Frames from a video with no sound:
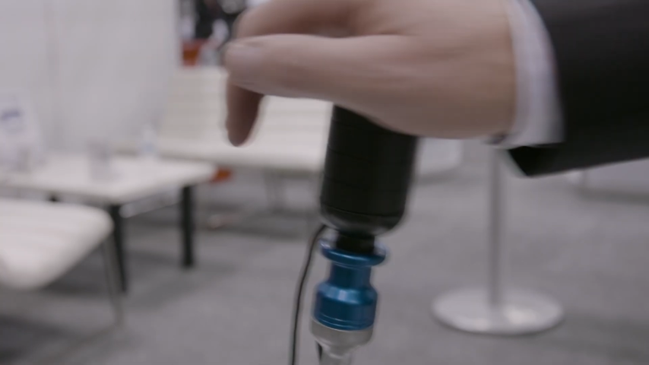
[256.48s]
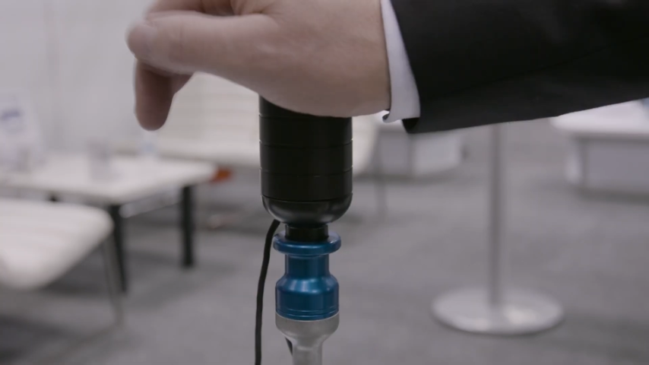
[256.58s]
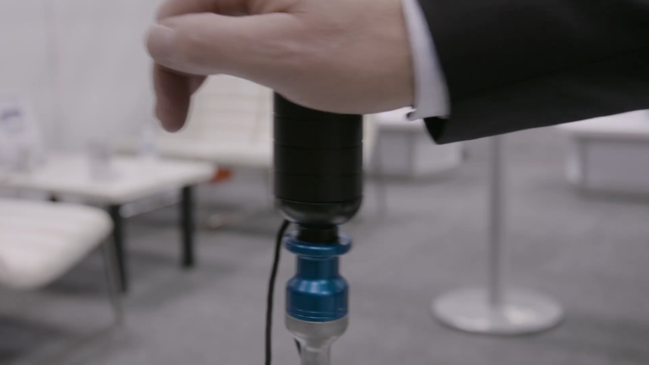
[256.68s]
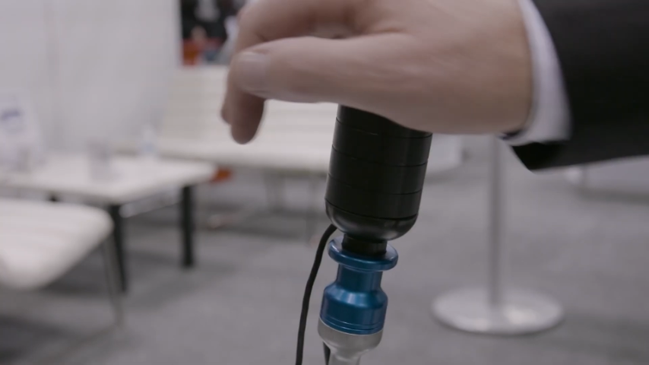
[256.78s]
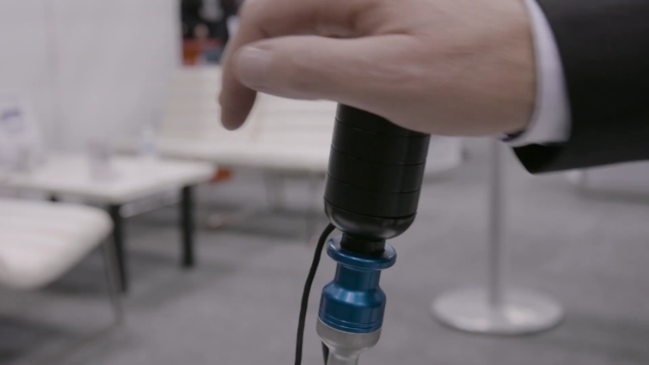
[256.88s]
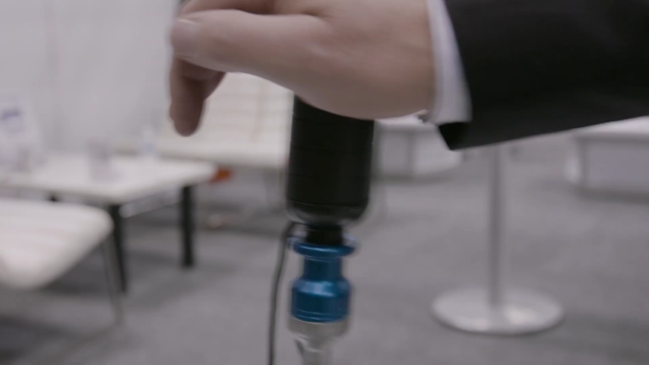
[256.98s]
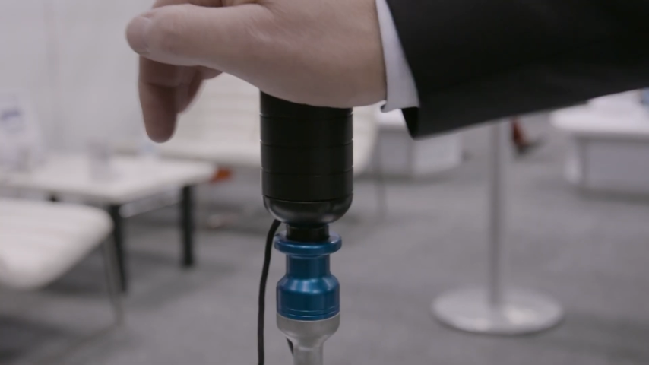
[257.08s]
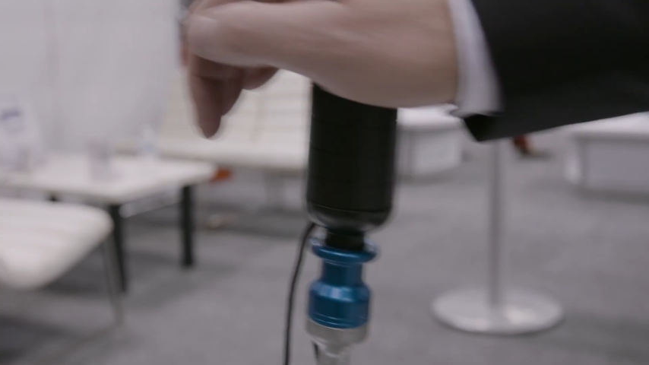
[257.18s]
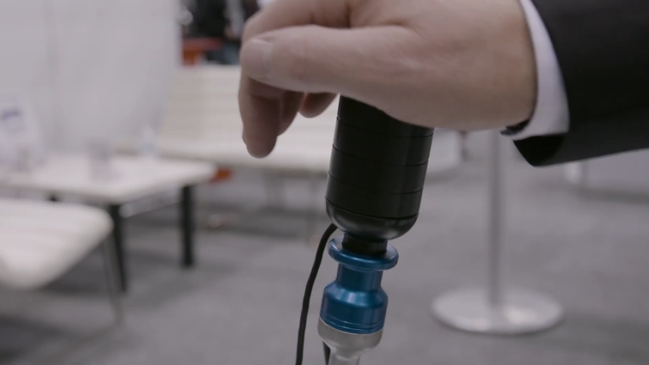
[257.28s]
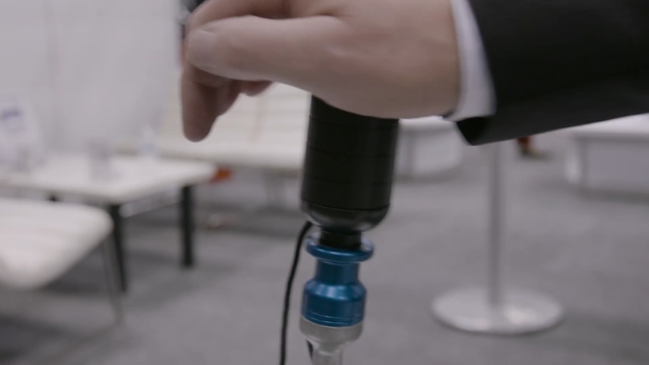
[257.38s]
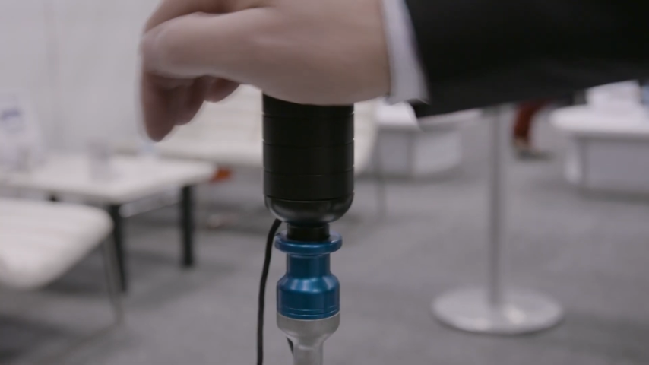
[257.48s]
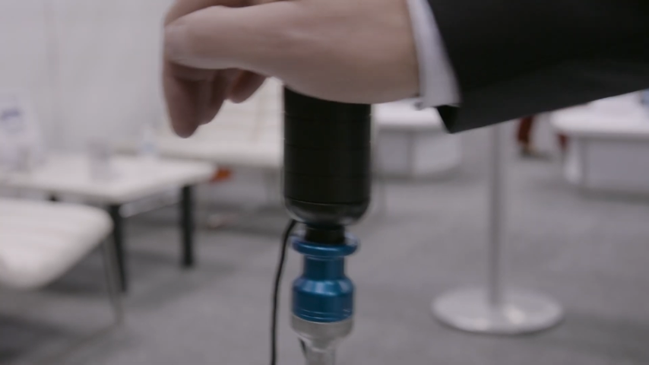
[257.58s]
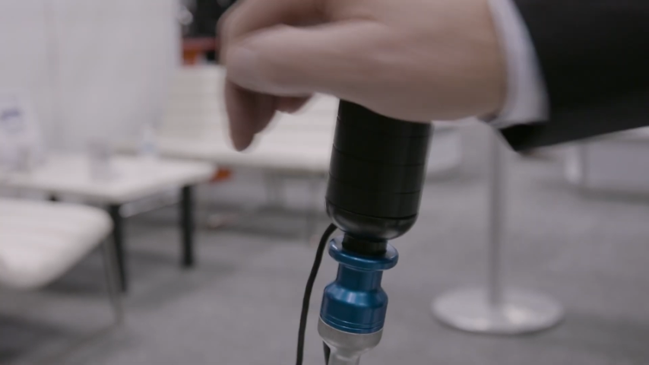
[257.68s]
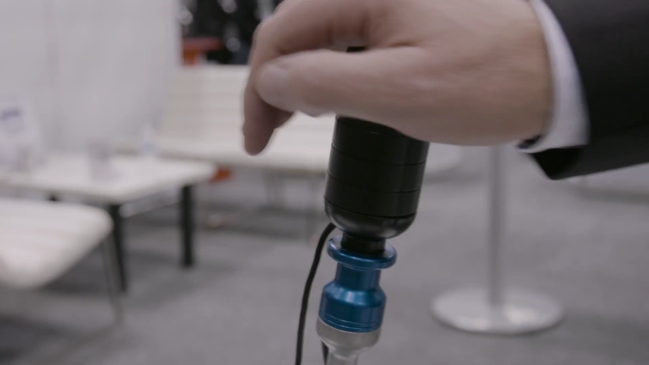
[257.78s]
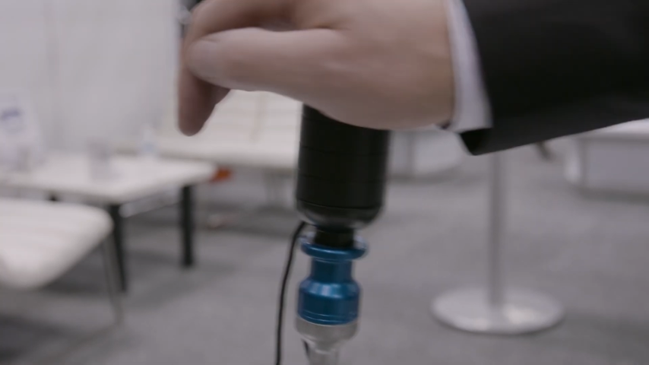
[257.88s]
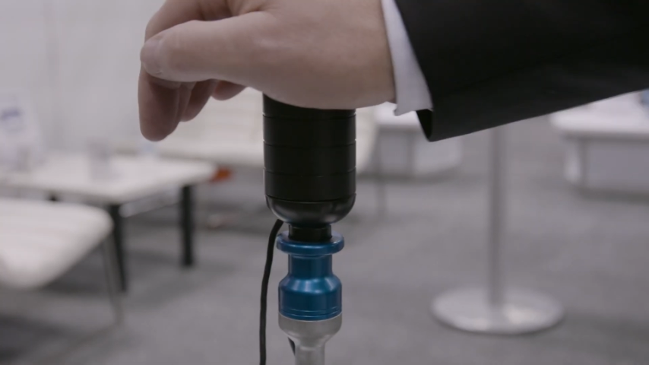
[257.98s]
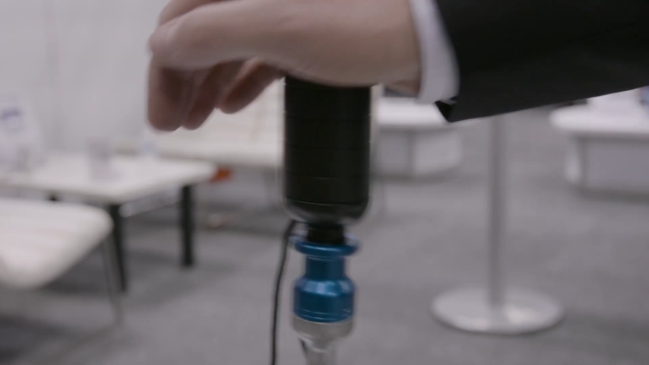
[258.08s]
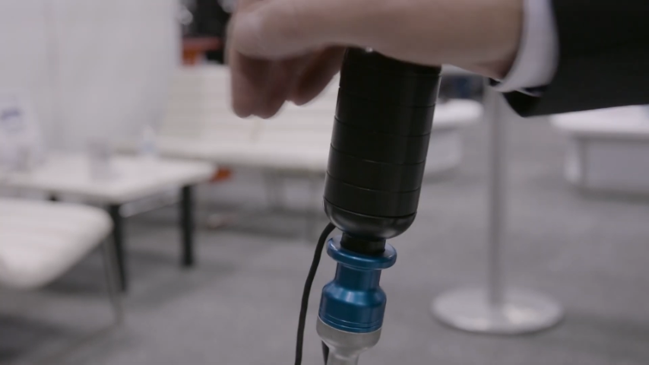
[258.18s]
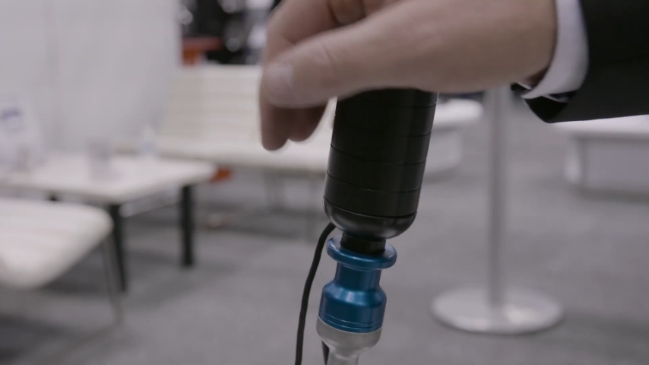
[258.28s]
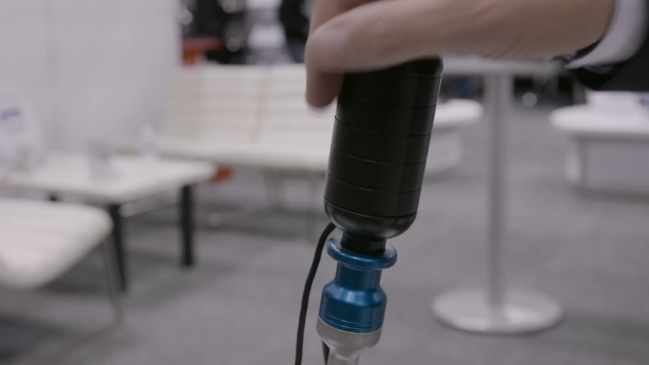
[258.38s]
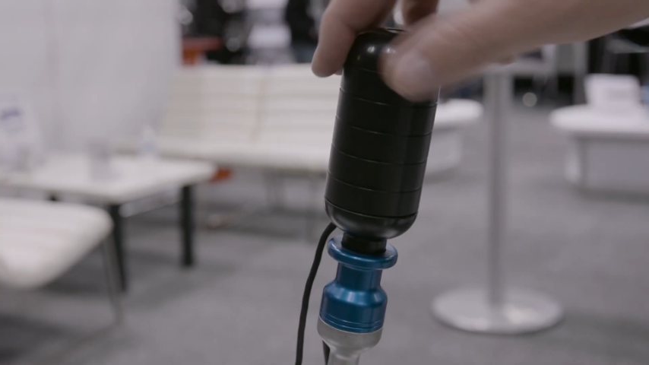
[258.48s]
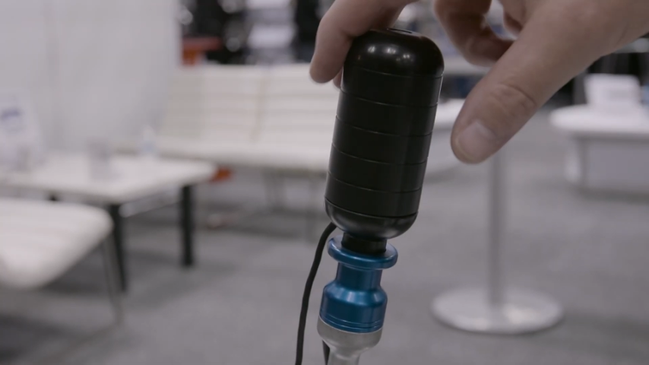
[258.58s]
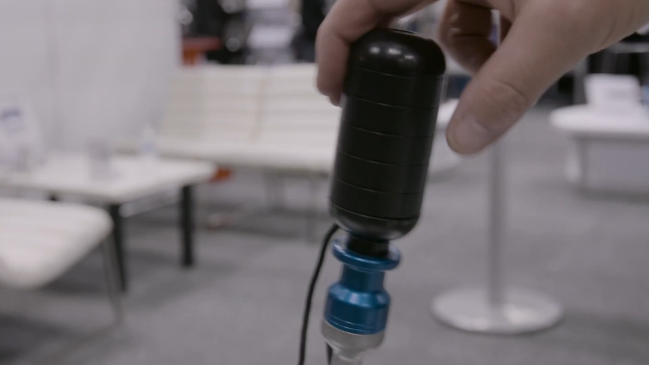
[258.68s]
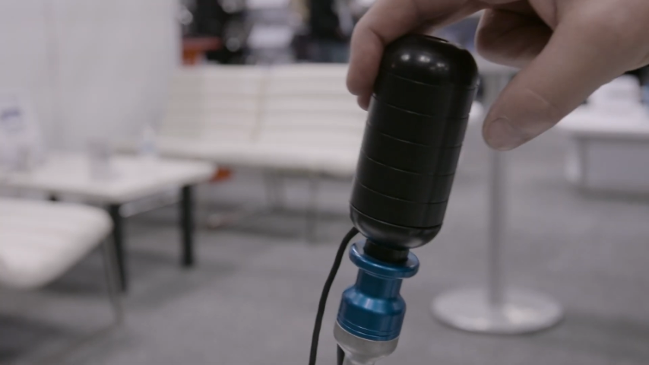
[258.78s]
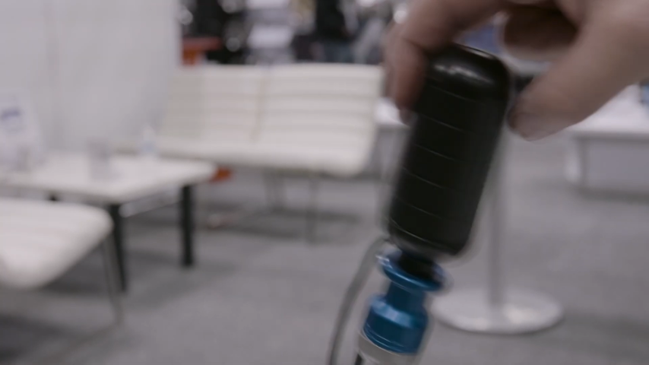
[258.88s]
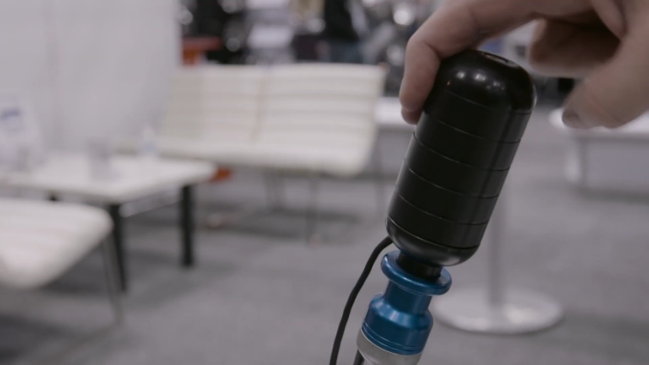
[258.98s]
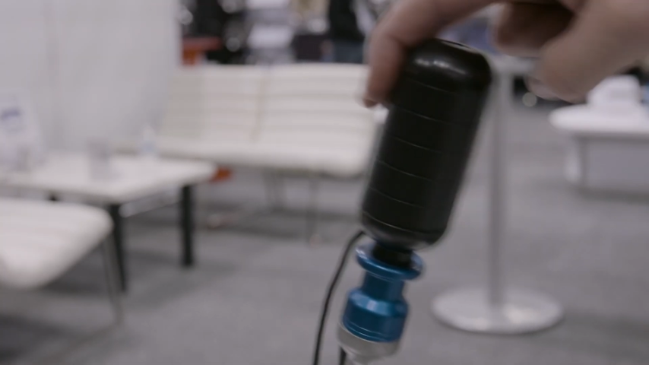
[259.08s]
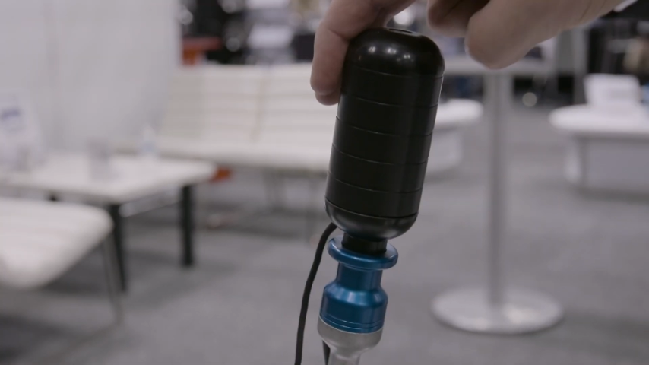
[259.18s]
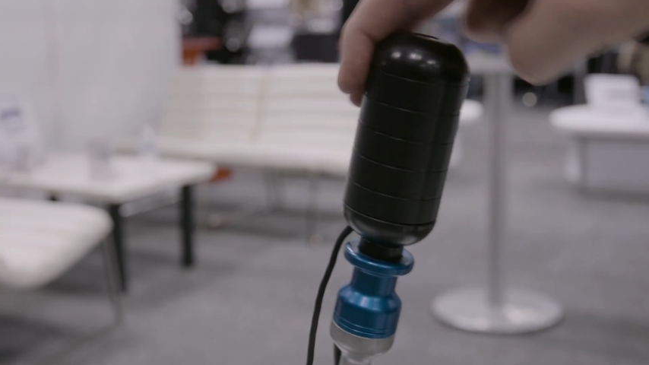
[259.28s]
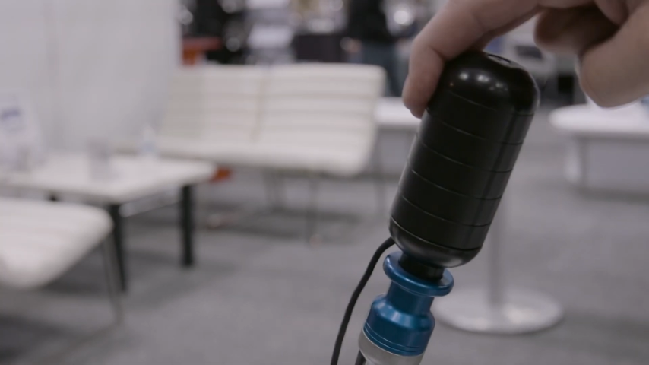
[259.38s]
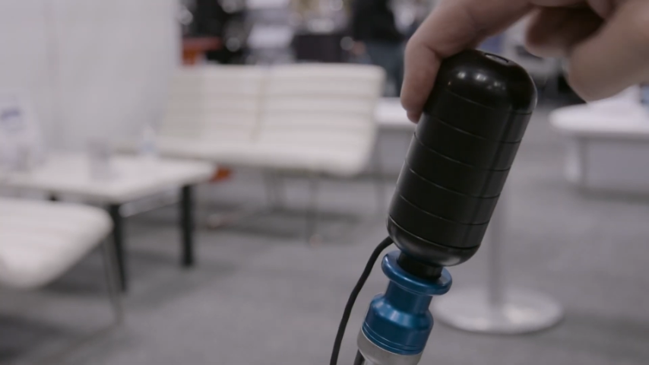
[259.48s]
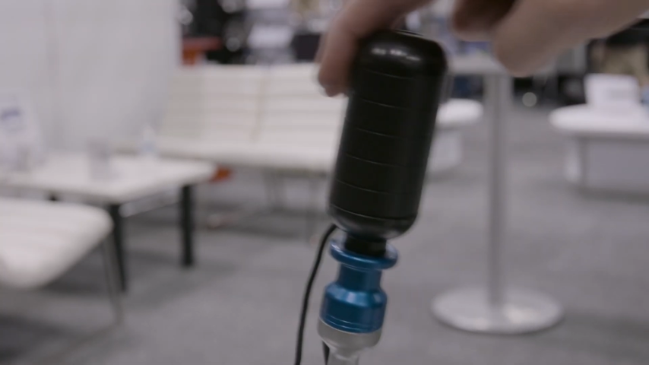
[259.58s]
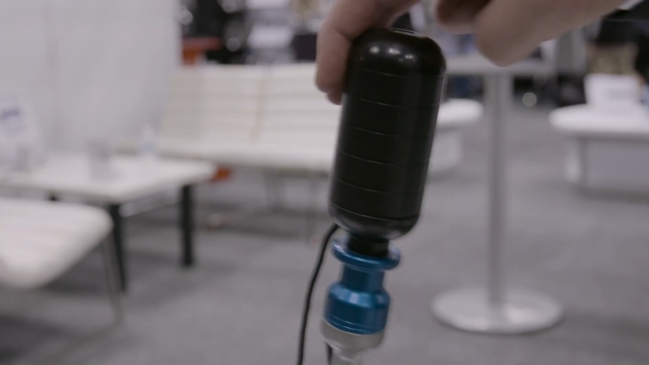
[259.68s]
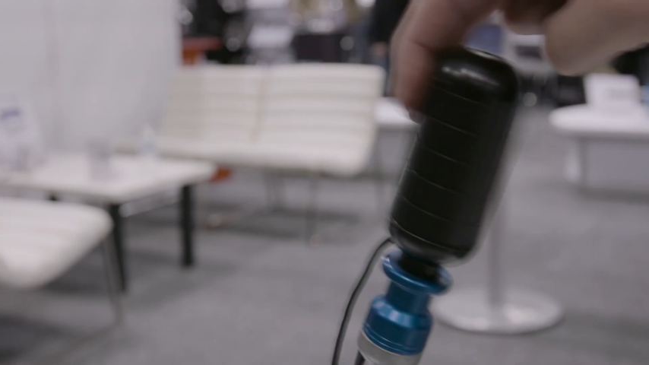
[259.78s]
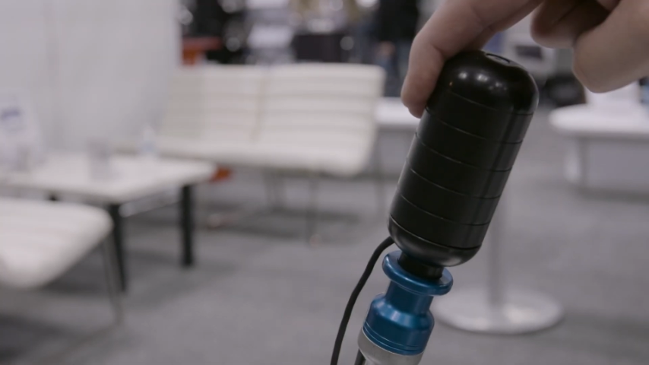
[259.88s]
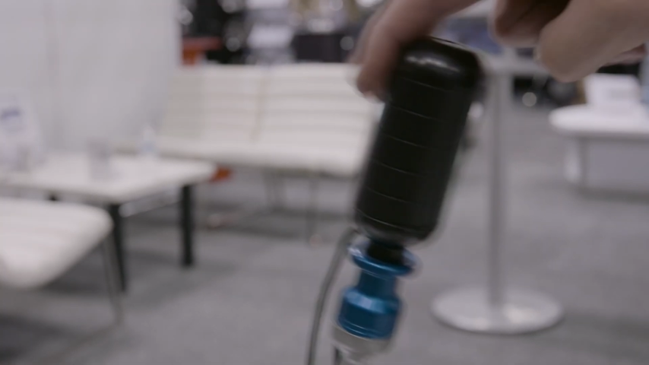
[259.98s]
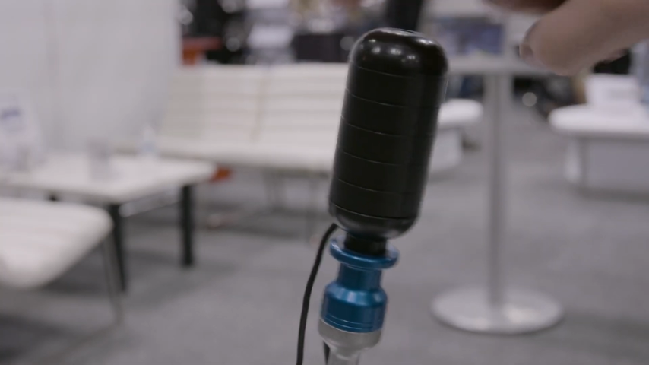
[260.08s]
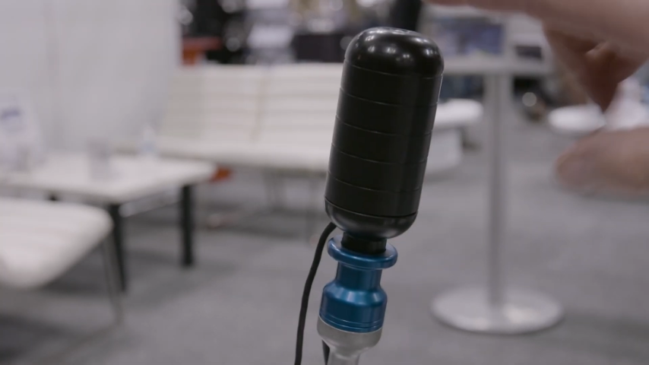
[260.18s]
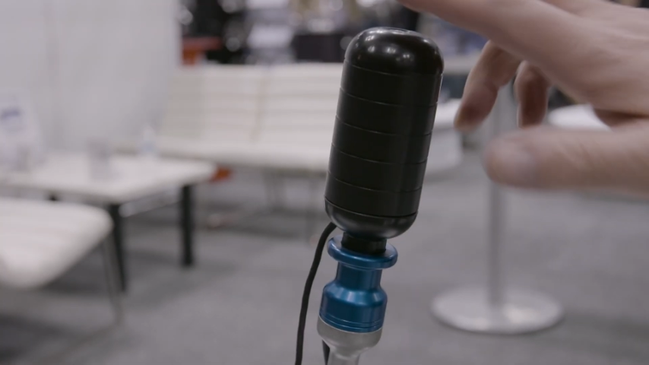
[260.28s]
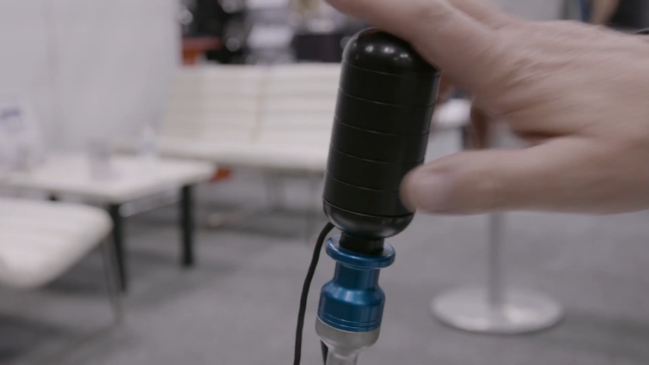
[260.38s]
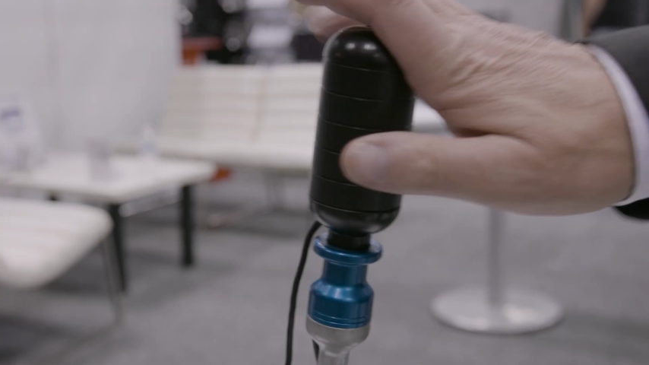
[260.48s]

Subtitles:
Nobody's mouth can be seen.